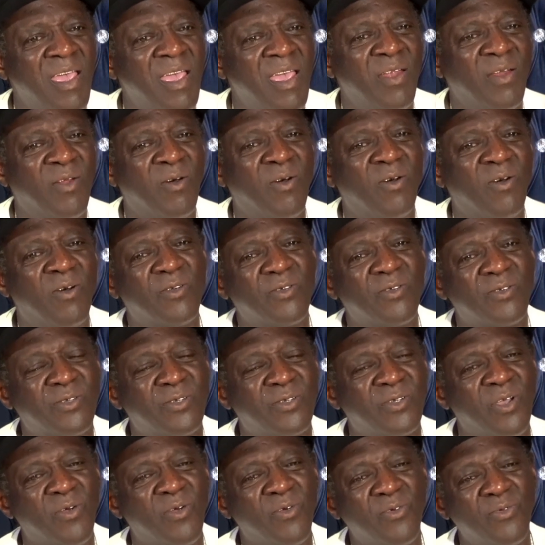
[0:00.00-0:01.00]

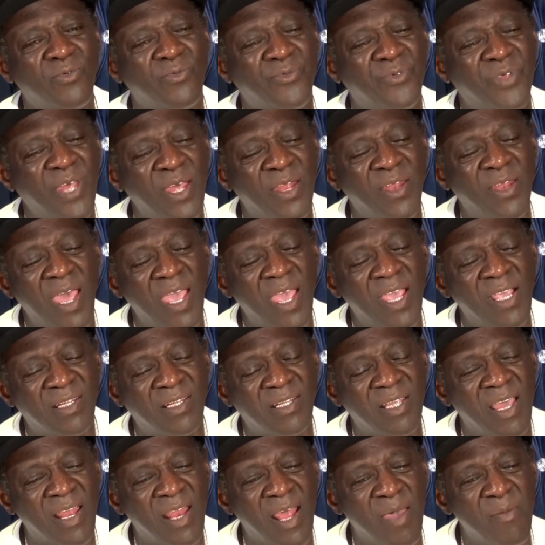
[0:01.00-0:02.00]
also the night
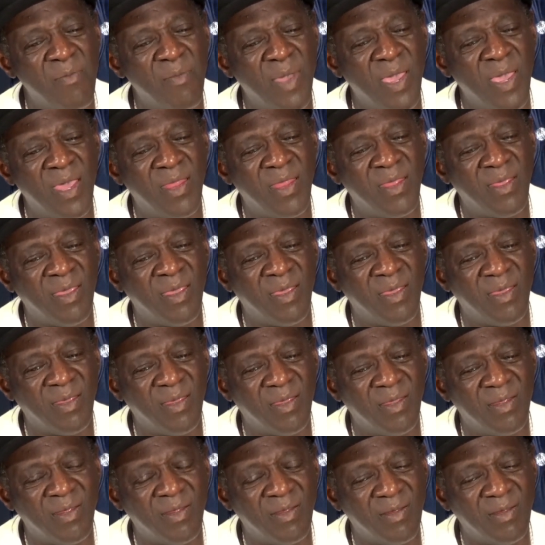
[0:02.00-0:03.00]
that I met
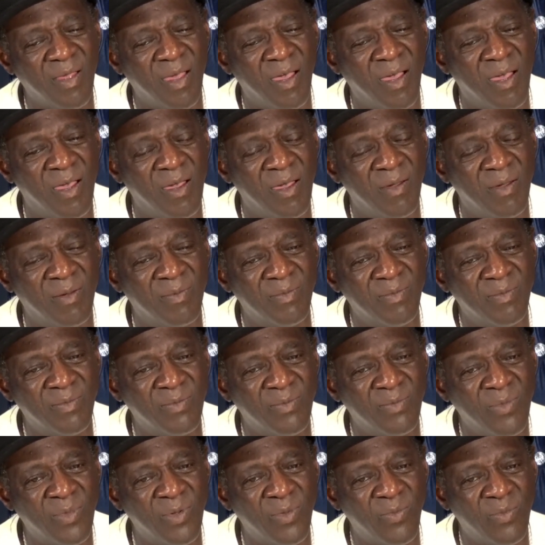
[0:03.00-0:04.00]

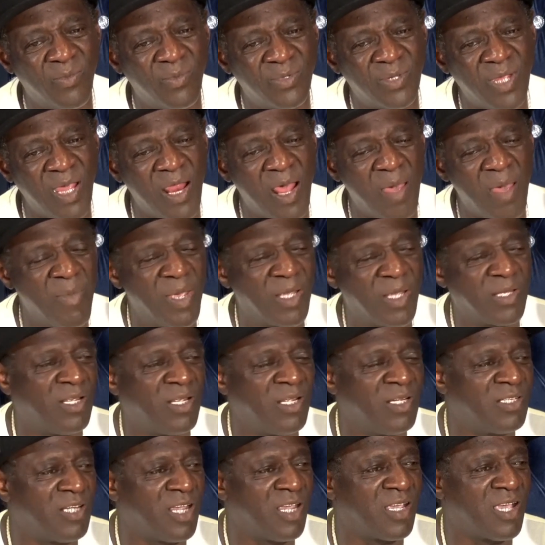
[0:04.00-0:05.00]

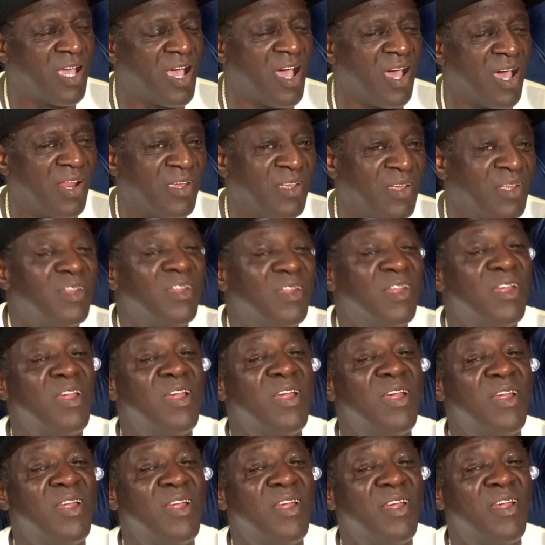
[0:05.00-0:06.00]
DJ Khaled,
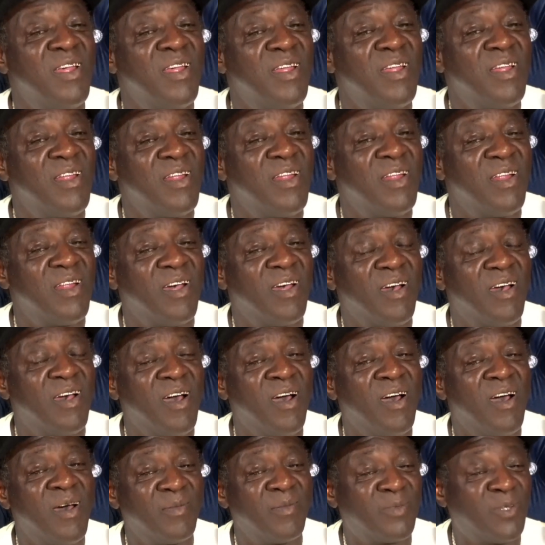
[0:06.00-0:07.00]

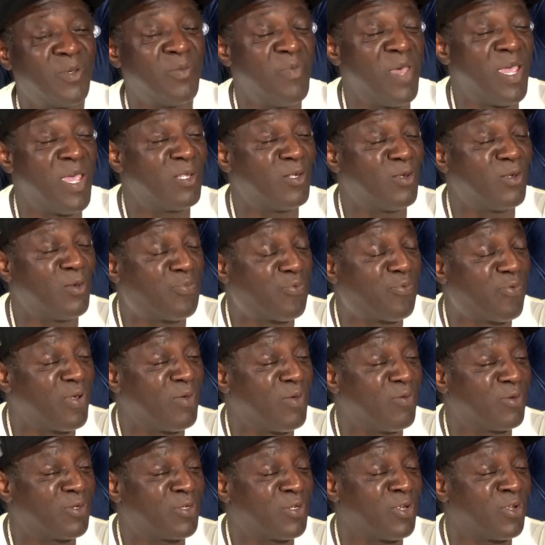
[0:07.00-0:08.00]
Jermaine Dupri
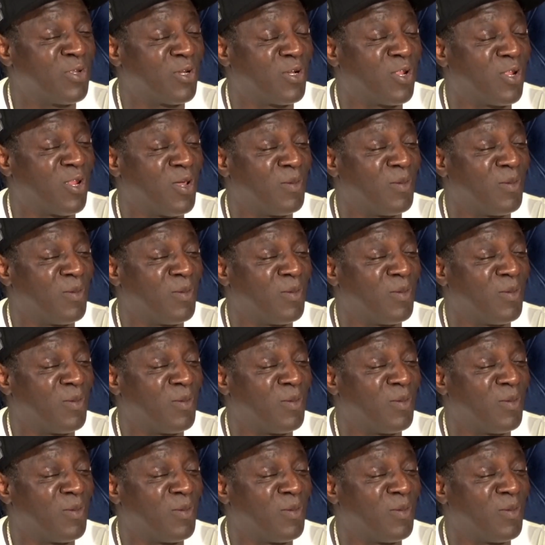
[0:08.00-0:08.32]
was in the club